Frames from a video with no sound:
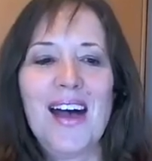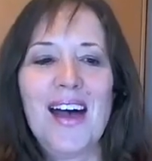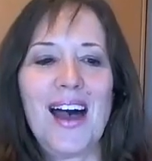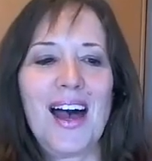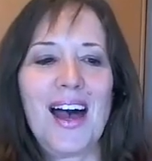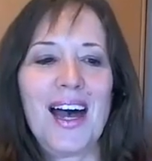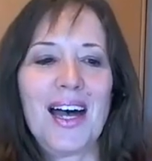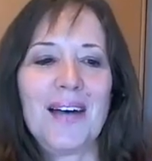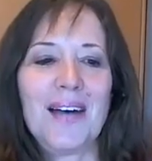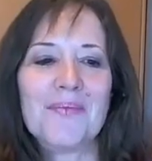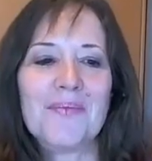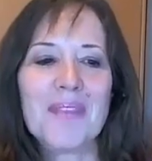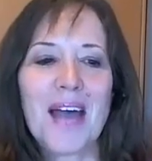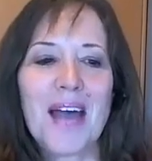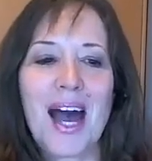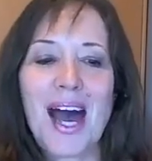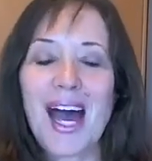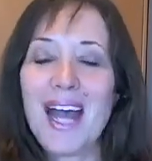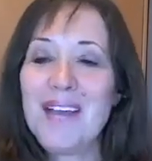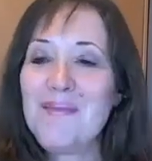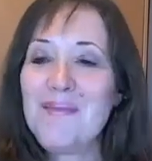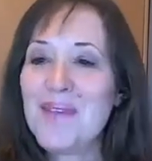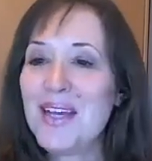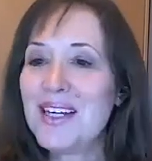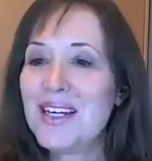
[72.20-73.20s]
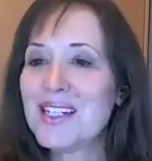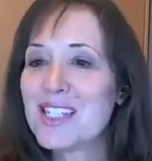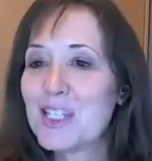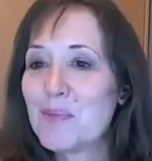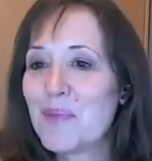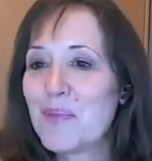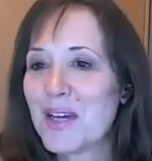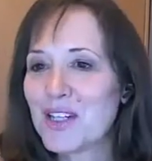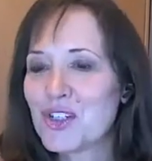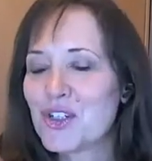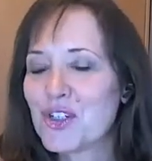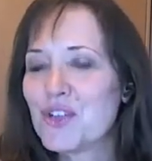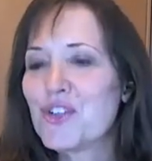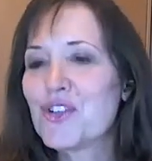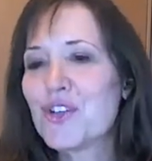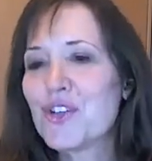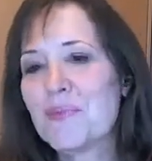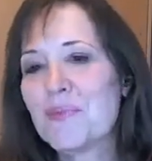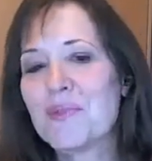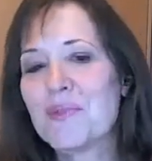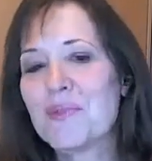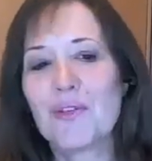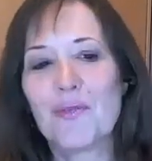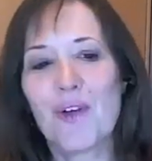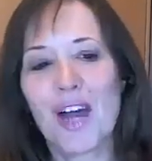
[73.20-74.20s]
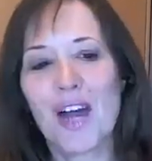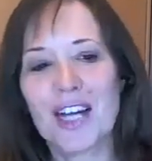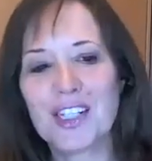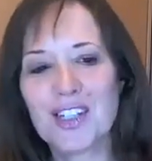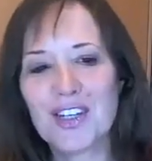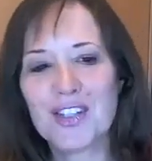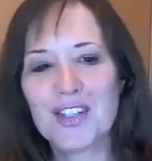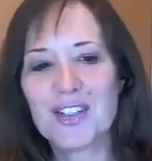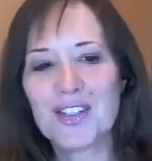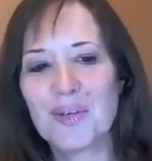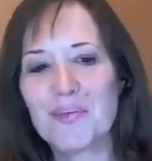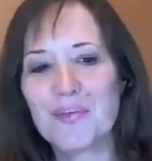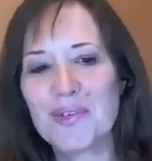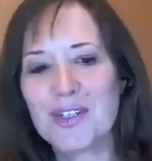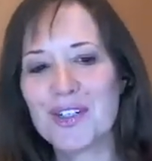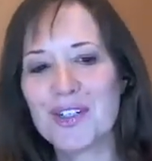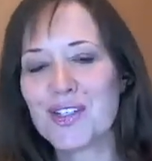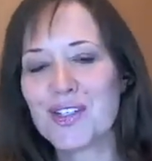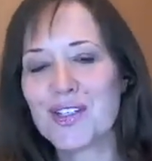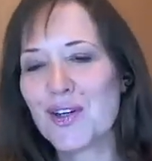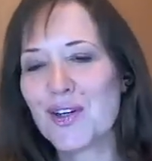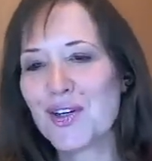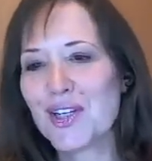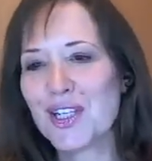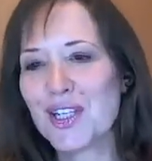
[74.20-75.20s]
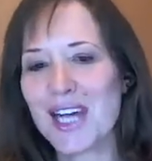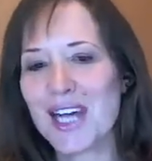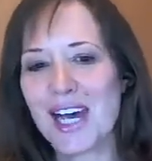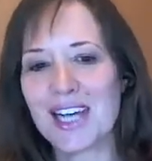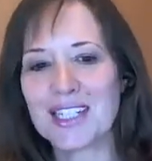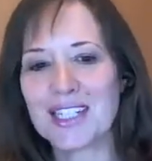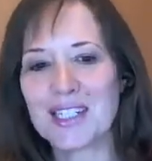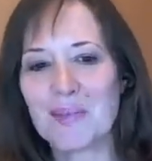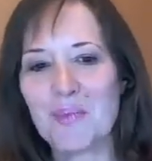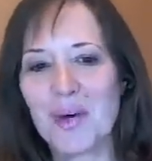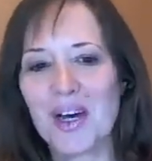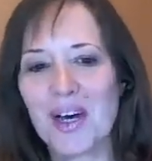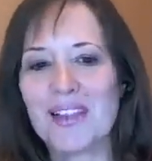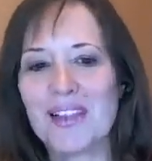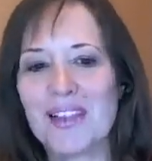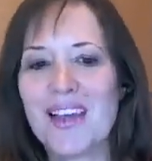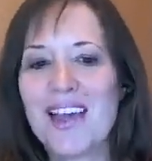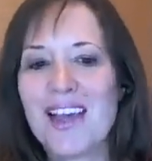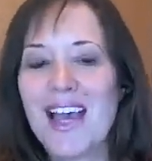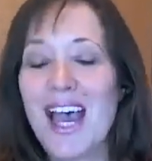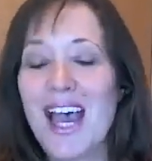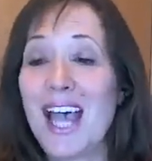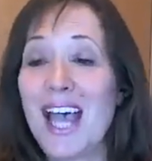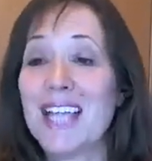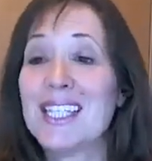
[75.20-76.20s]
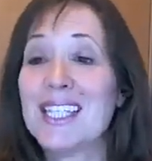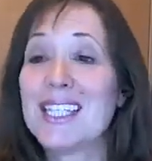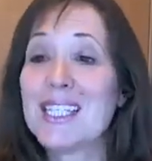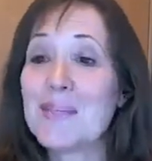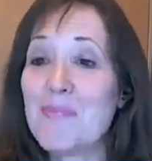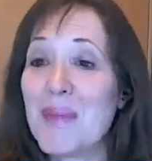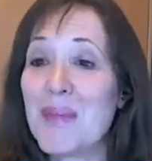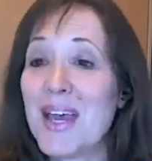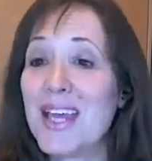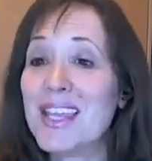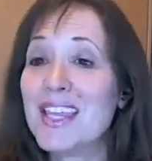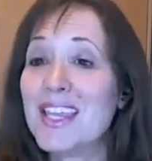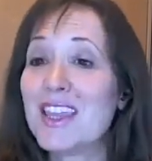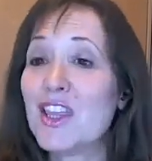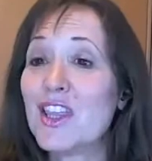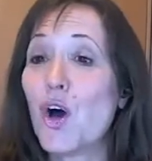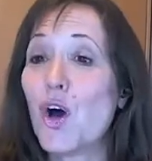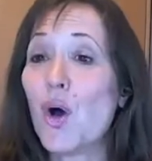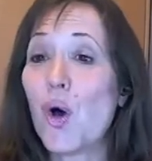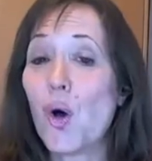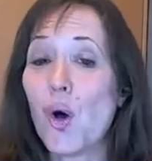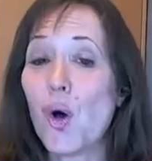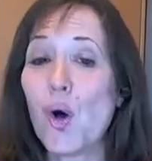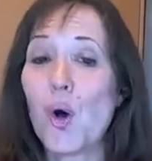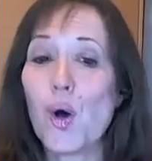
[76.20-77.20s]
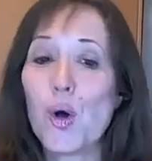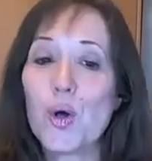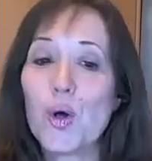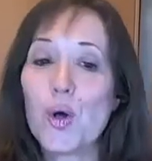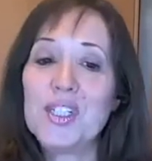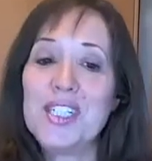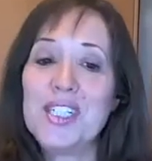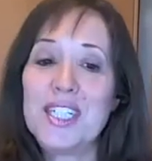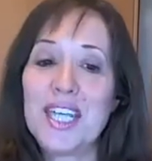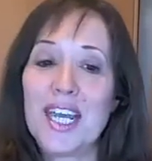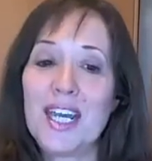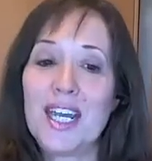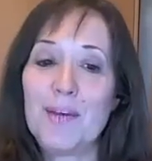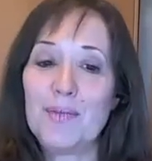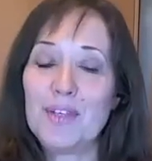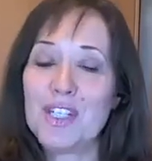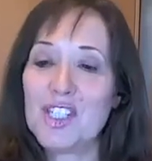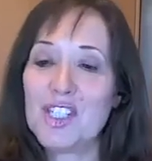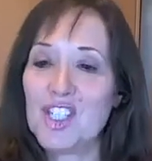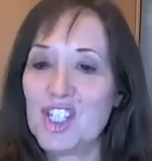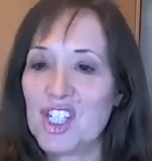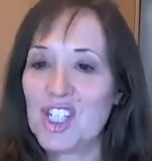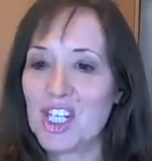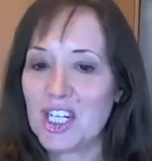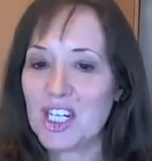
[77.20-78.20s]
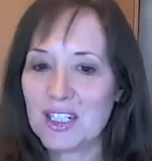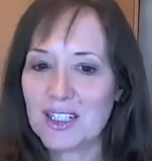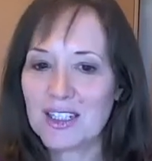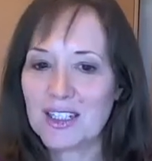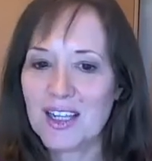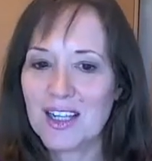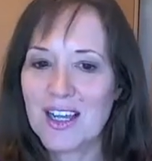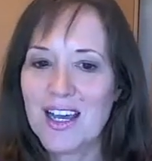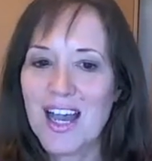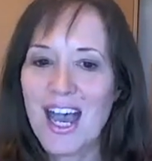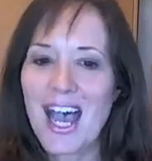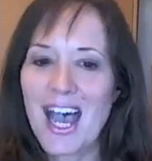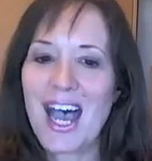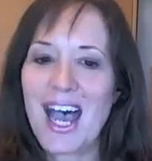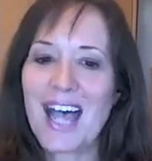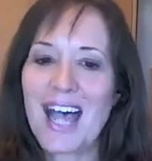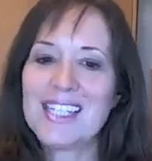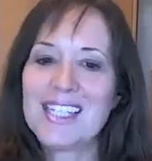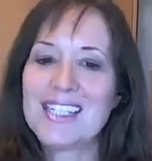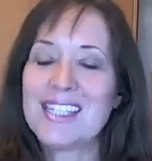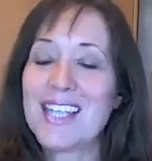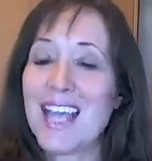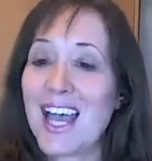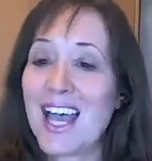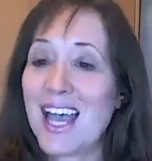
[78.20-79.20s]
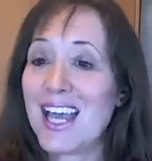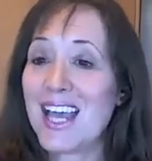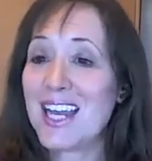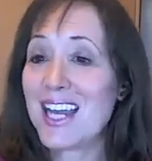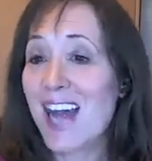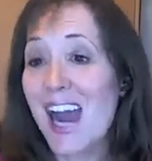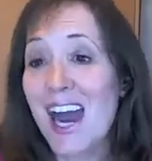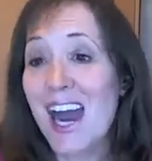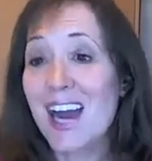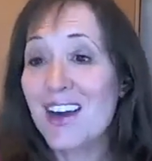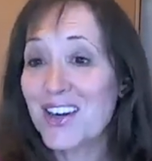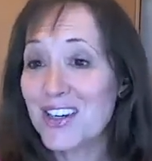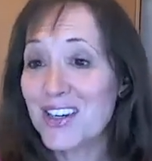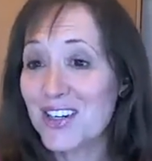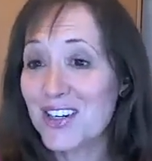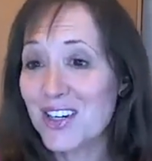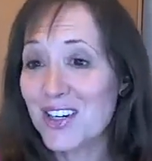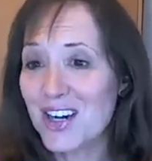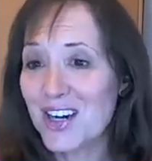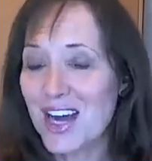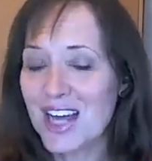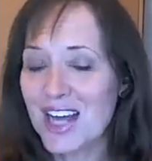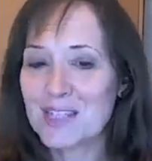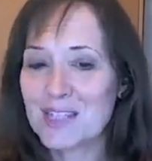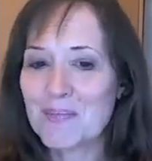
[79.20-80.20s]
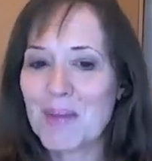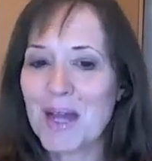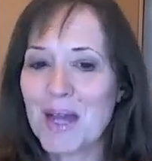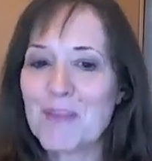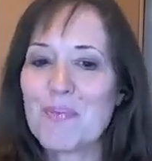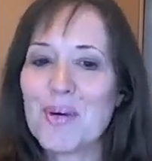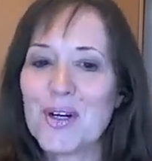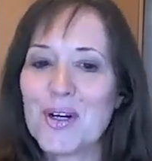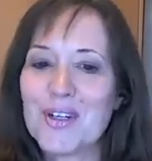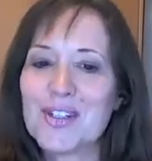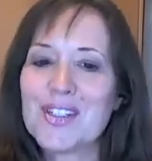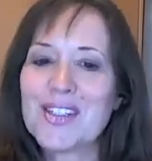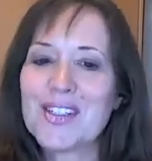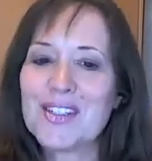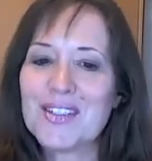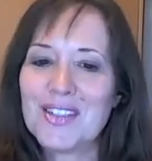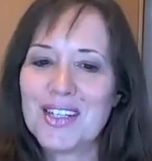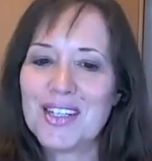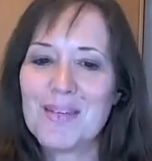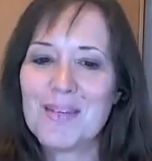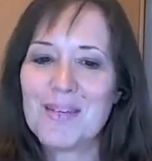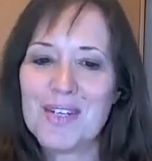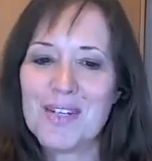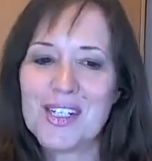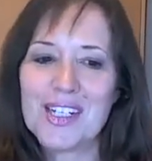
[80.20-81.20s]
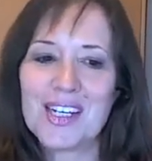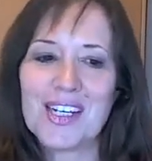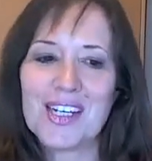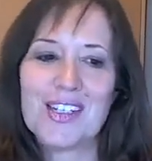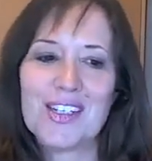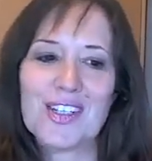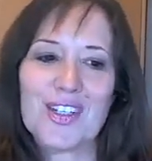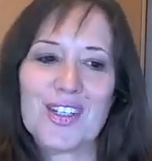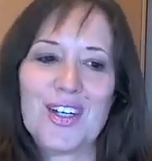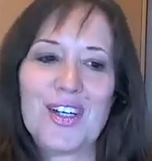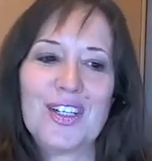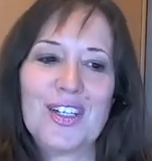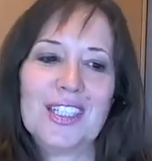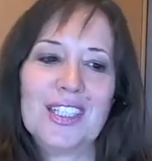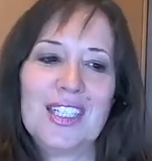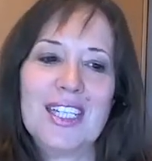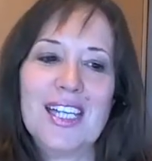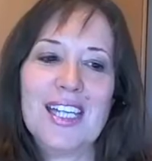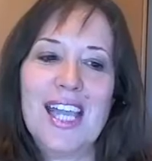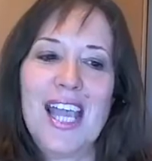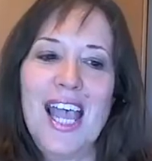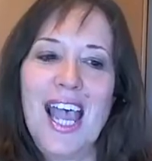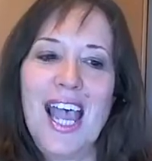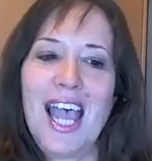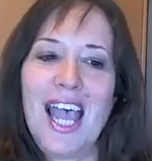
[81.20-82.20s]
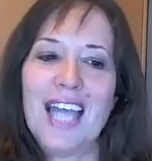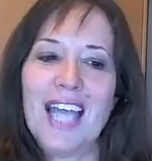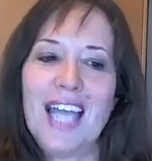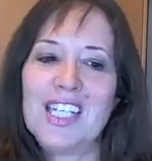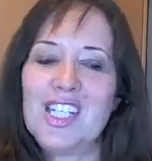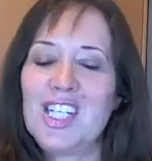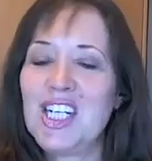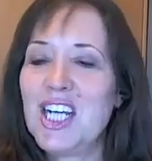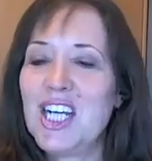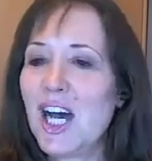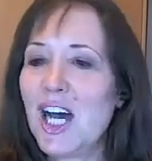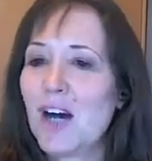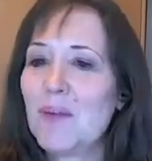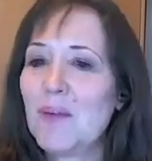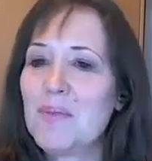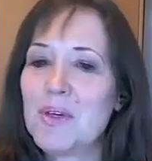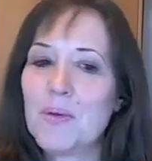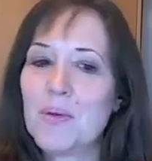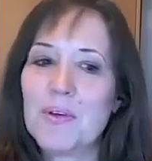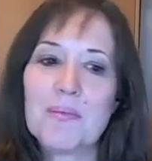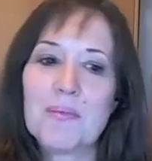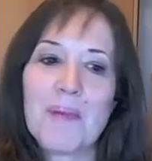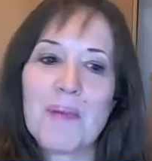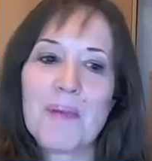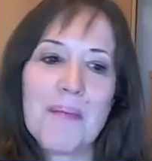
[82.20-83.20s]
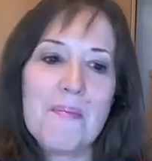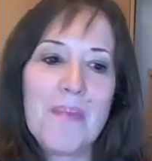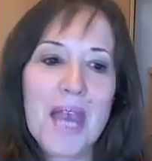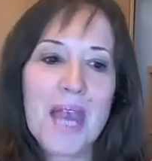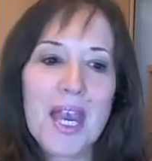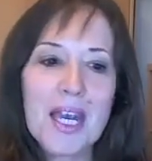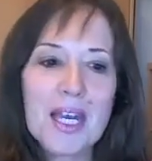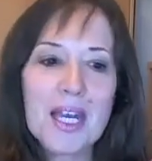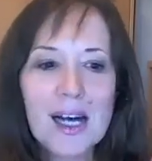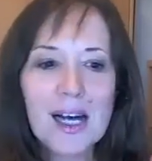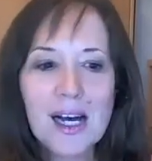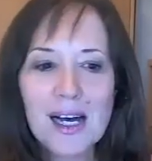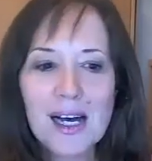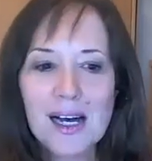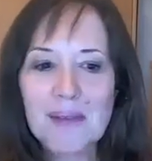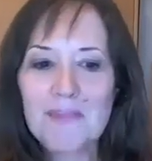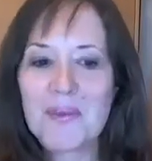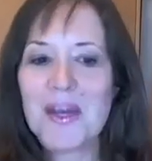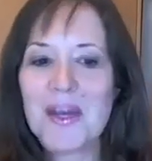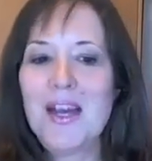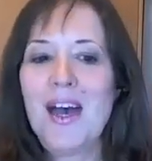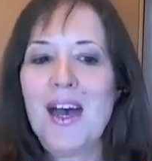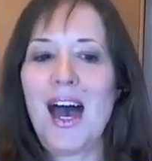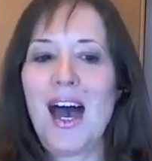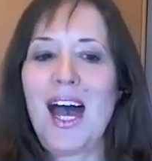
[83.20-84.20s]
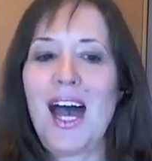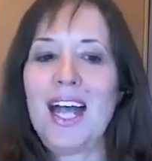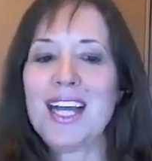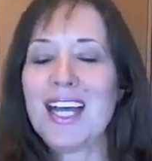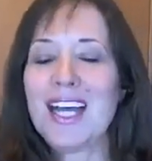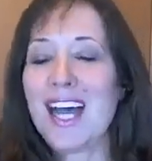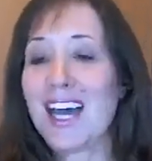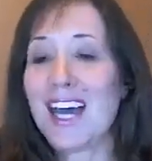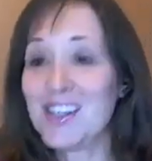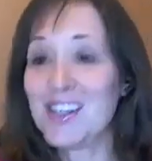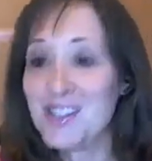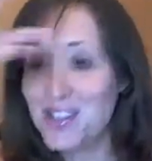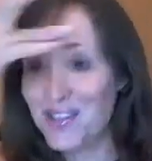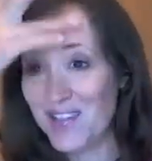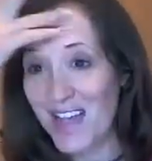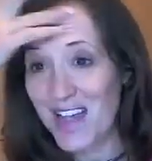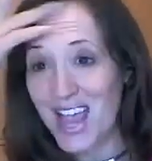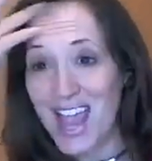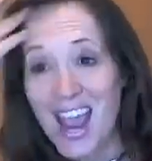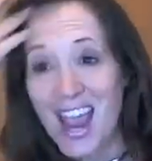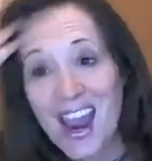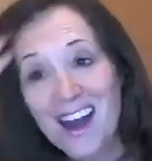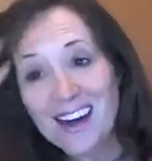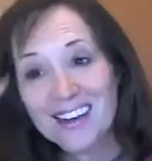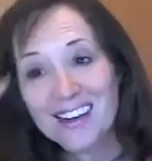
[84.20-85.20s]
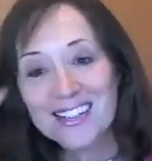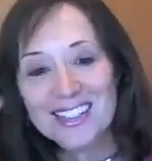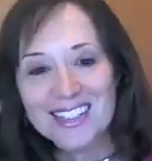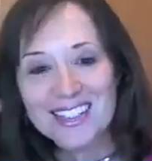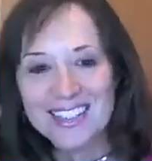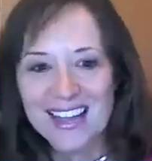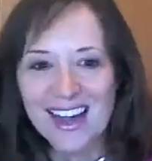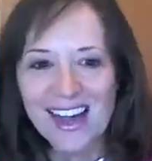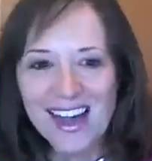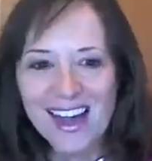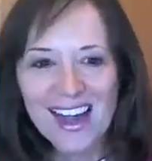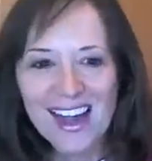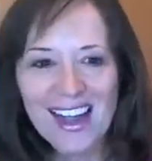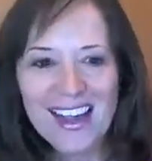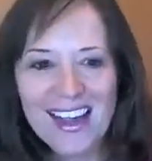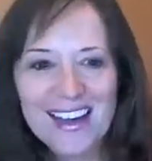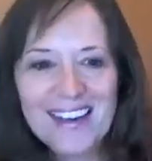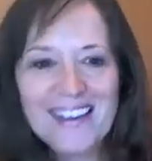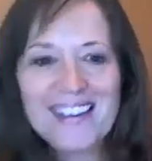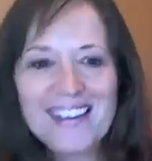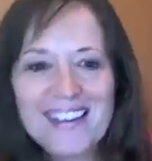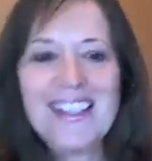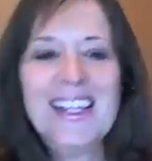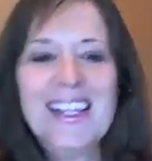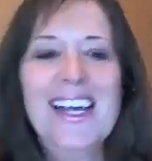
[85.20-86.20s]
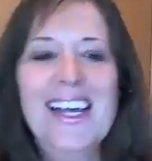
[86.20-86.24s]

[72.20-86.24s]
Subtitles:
I made a special trip to Rochester, Minnesota last month and spent the whole day with Jill and hired her as my personal image consultant. And she helped me with my makeup. I got a new hairstyle.